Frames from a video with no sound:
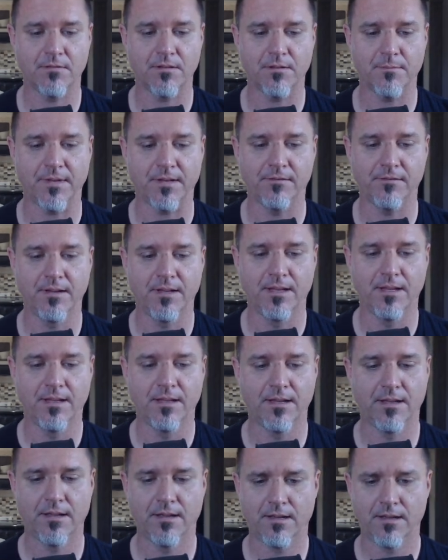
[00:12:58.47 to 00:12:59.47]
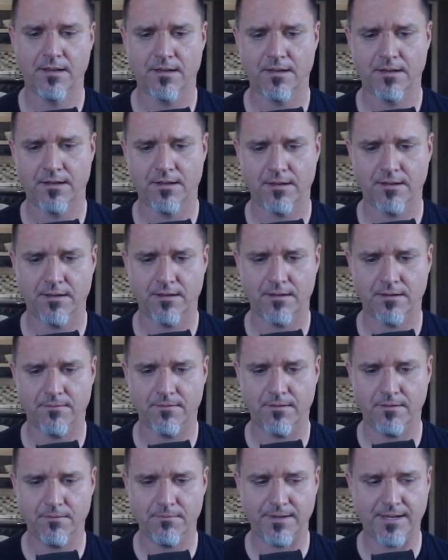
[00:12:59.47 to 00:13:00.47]
Come on.
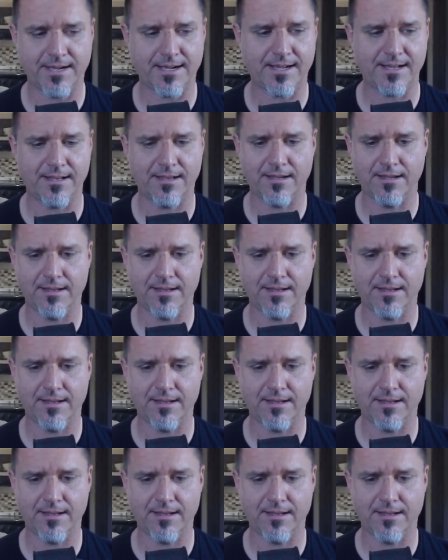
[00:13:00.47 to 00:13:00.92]
Well, we got